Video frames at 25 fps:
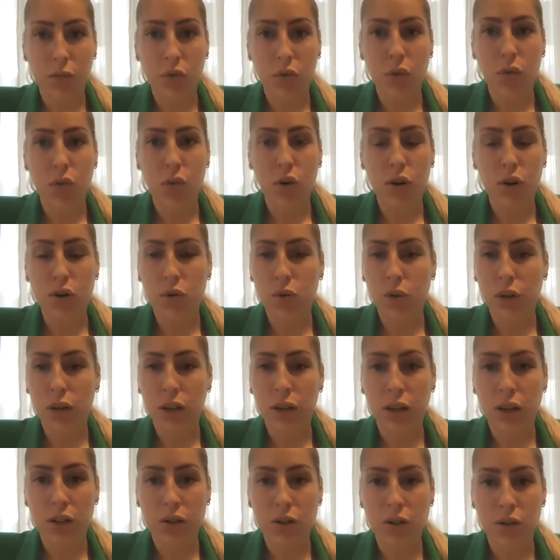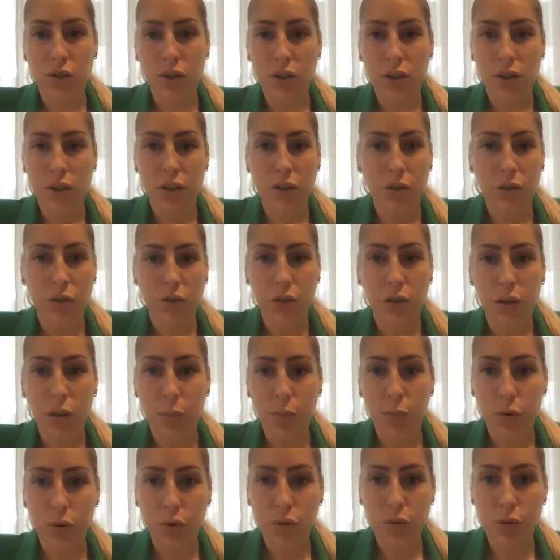or you can actually,
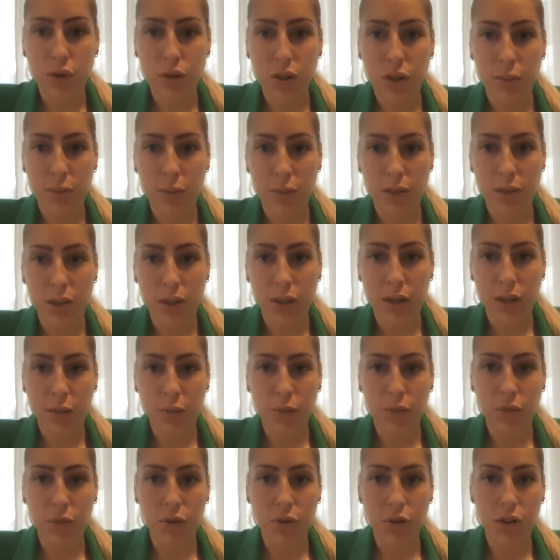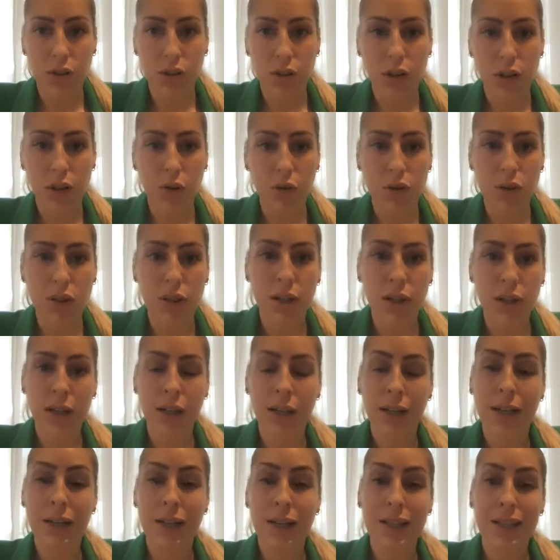approach them, sign up for an account.
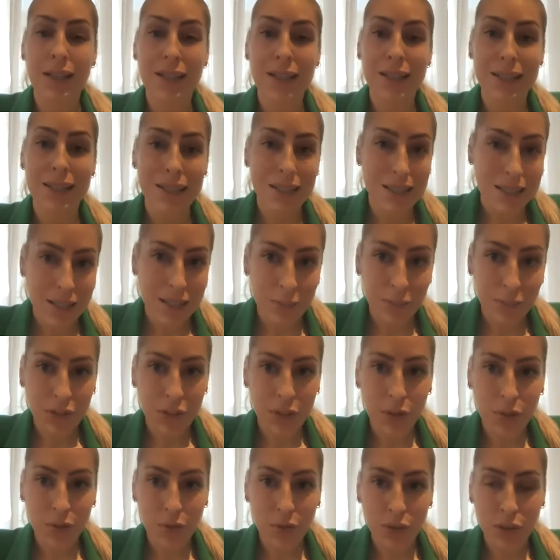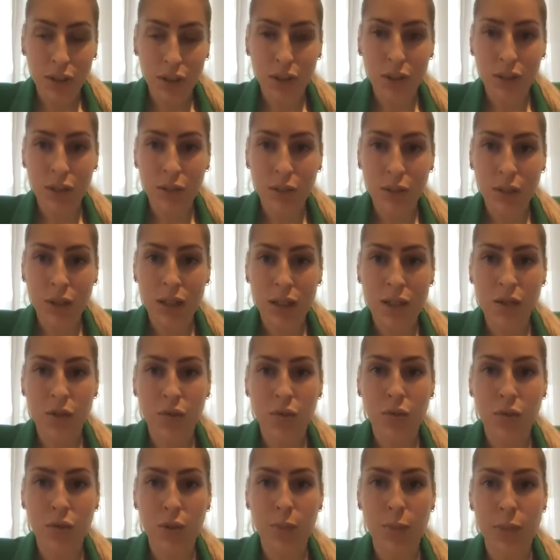it's the same thing over here. They will ask
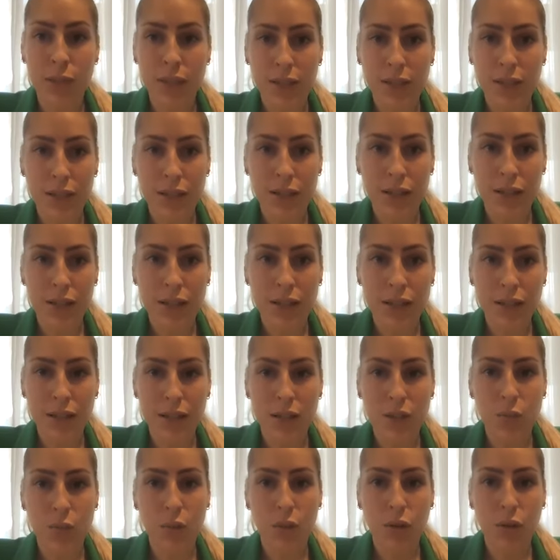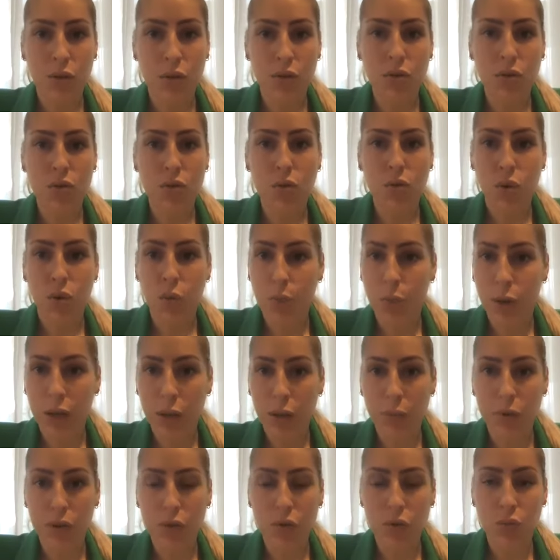you for a business license because no
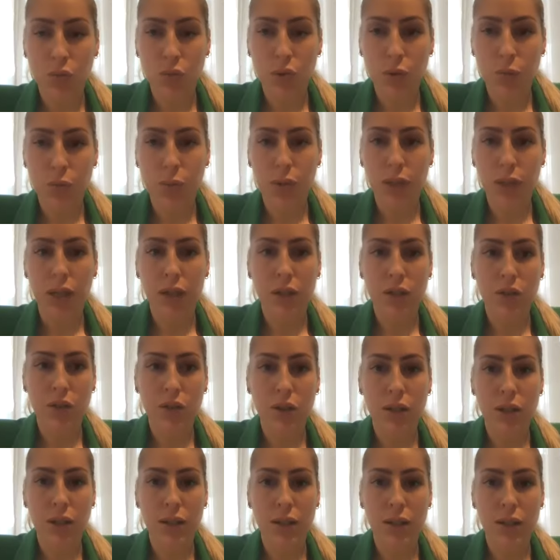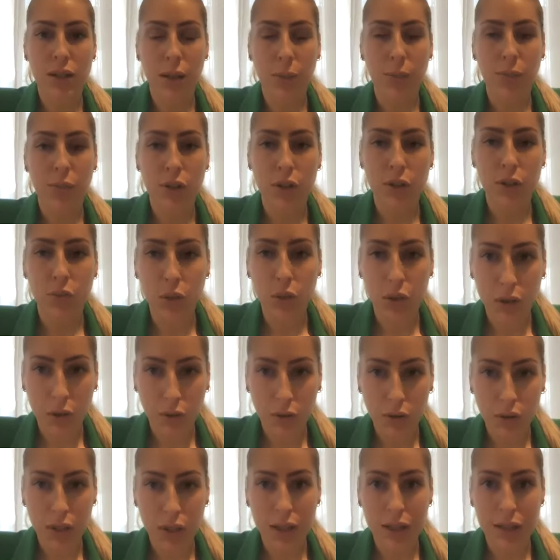payment will be actually accepted
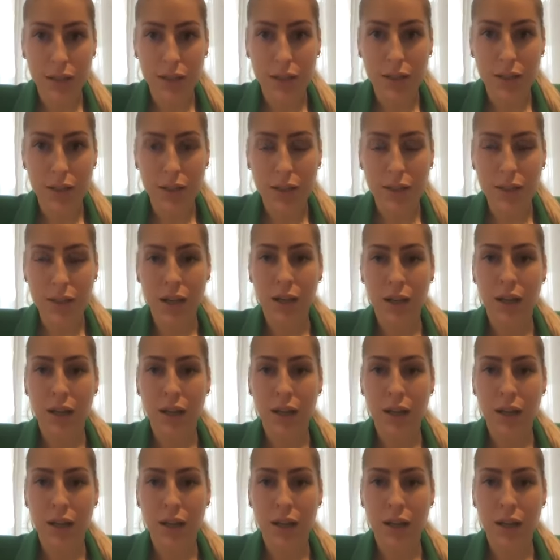without a license.